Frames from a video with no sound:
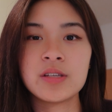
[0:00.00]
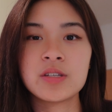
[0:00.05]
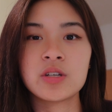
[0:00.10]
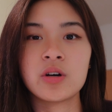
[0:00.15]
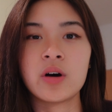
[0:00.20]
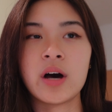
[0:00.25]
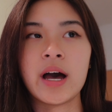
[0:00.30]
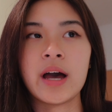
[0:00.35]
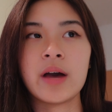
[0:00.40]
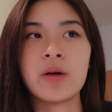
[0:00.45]
So
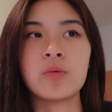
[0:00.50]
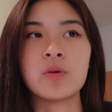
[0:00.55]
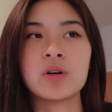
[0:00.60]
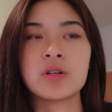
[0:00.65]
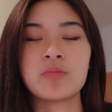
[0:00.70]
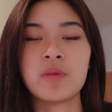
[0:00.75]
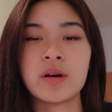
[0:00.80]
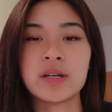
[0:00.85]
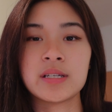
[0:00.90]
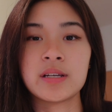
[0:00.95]
I was
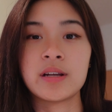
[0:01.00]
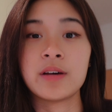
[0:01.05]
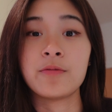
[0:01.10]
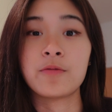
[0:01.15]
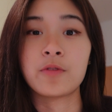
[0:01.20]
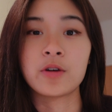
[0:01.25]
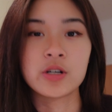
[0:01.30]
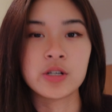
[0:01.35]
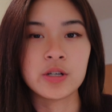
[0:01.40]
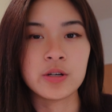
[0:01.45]
president
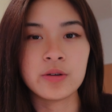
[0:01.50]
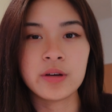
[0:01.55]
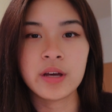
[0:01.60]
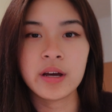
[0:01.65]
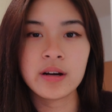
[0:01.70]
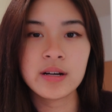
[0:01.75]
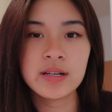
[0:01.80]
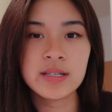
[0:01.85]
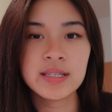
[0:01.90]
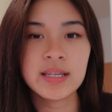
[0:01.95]
for 2
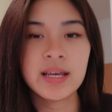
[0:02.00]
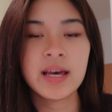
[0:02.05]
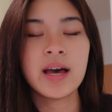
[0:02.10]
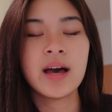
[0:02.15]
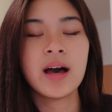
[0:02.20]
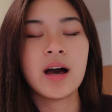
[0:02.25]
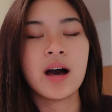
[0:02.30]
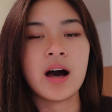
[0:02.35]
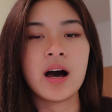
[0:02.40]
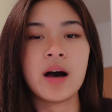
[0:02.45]
years
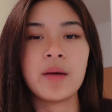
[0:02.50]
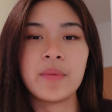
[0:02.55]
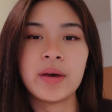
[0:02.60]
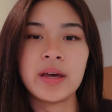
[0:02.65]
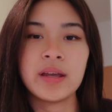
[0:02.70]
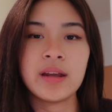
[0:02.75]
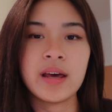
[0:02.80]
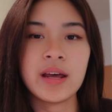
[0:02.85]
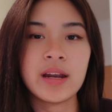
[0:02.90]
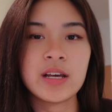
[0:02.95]

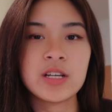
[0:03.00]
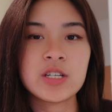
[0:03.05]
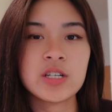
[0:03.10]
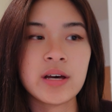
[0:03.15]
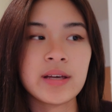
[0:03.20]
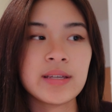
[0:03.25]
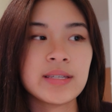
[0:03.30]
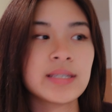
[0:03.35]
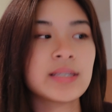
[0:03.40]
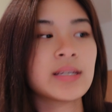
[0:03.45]
in
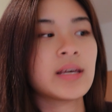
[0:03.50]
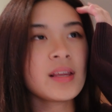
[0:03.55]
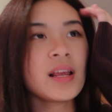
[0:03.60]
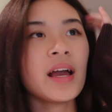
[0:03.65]
NHS.